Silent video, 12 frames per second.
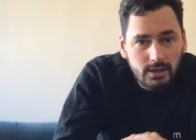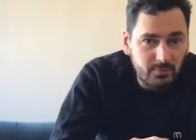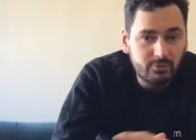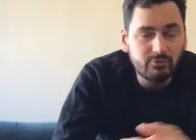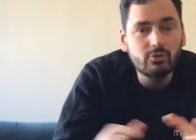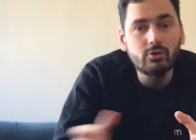
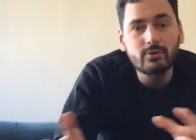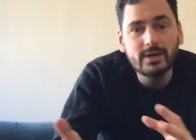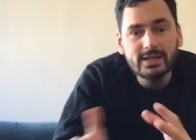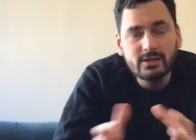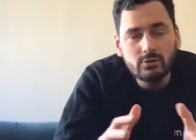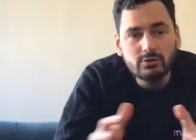If you
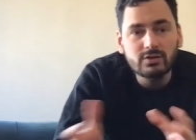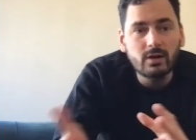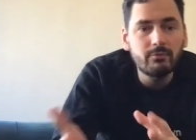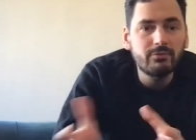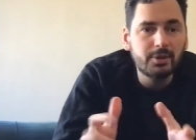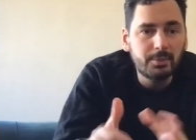already know
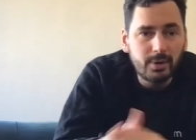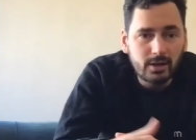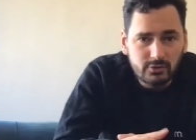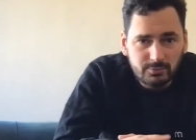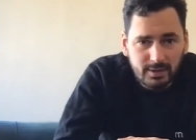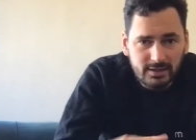something
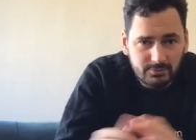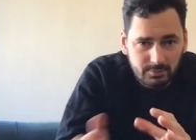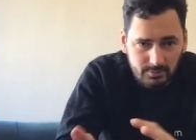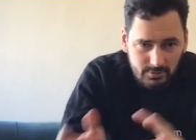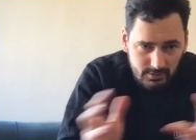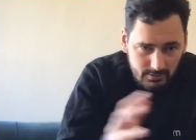about SPACs,
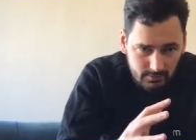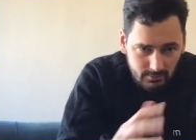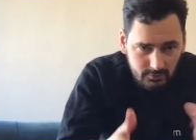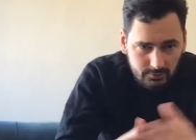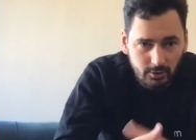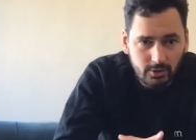maybe
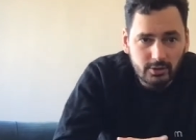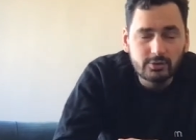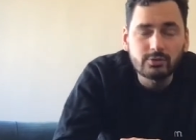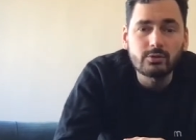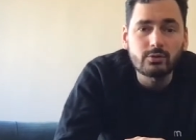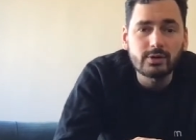smarter
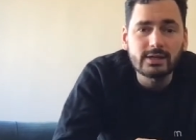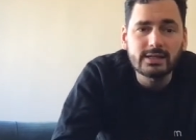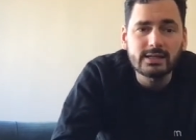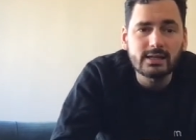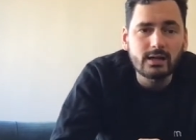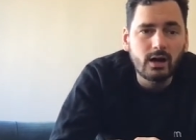to
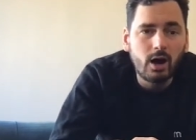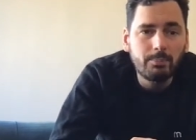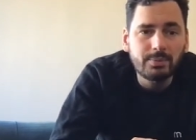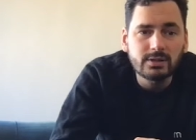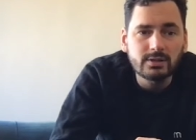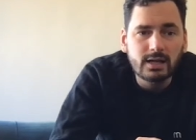already
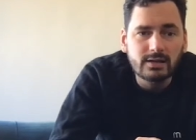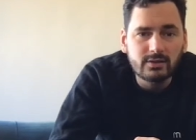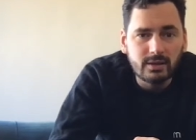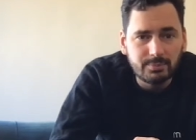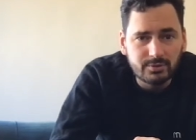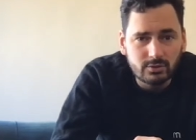hop in
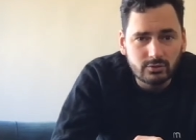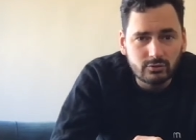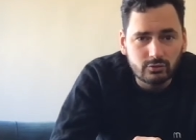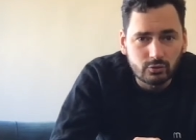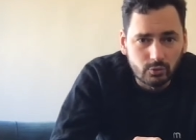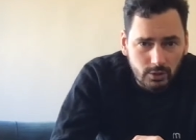at
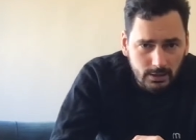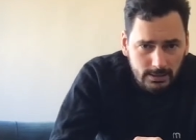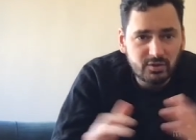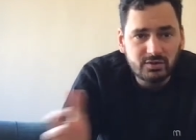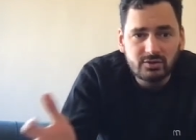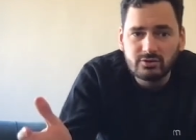episode 2.
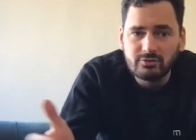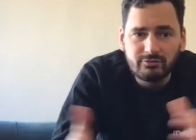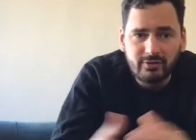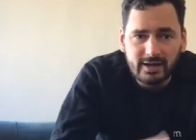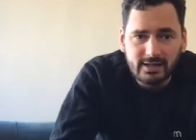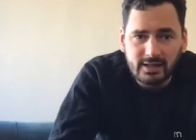This is the
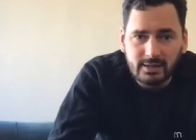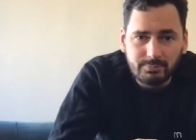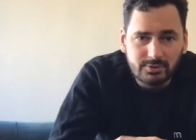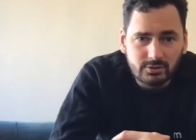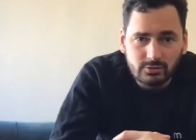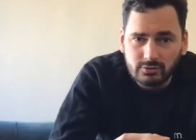final
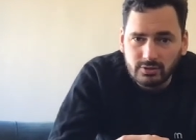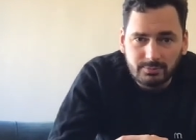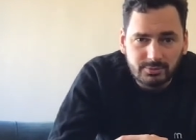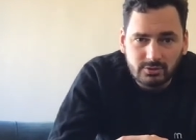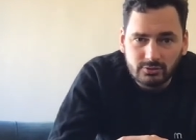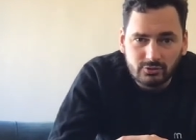episode,
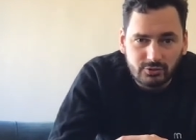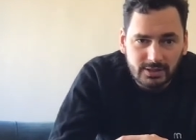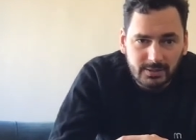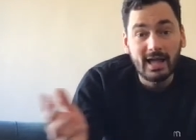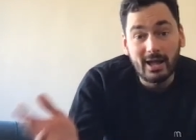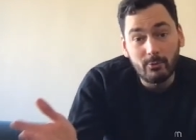episode
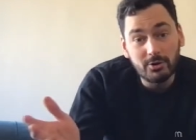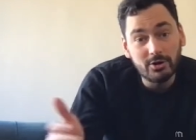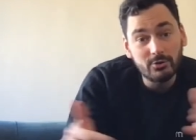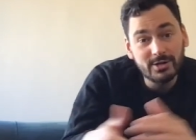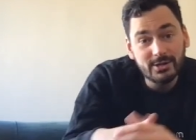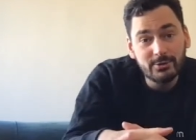3. And what
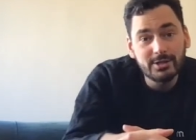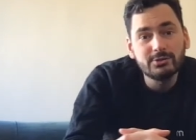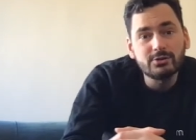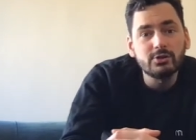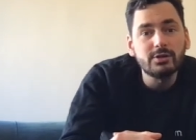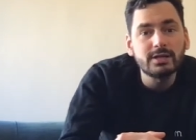are we going
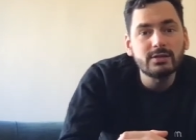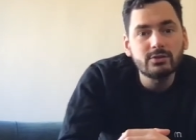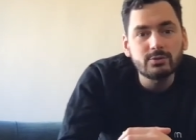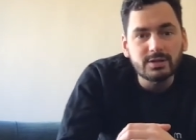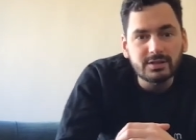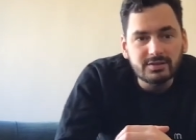to look
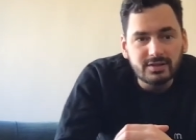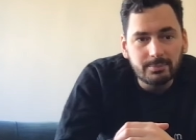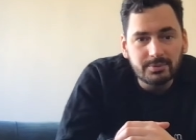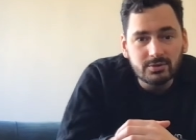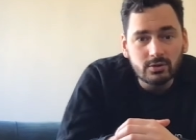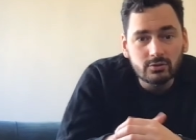into in this
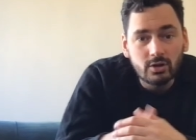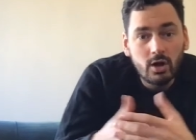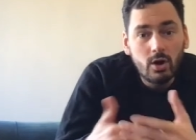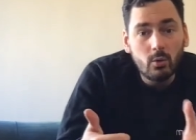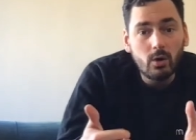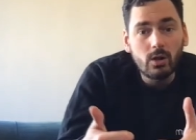episode?
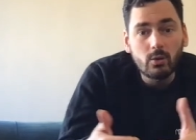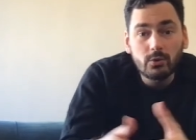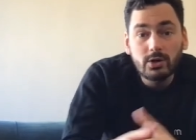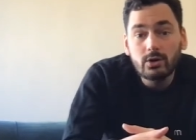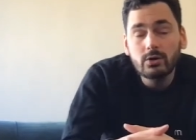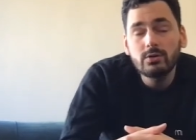Well,
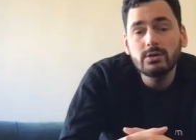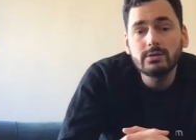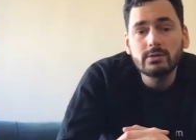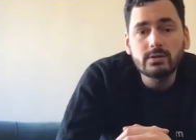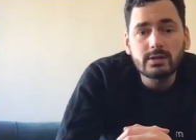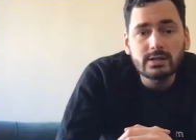we are going
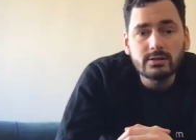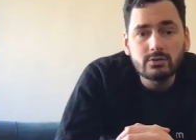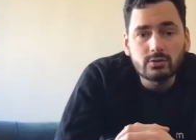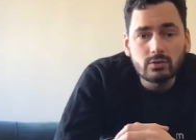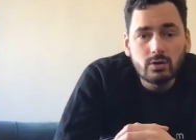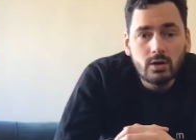to look into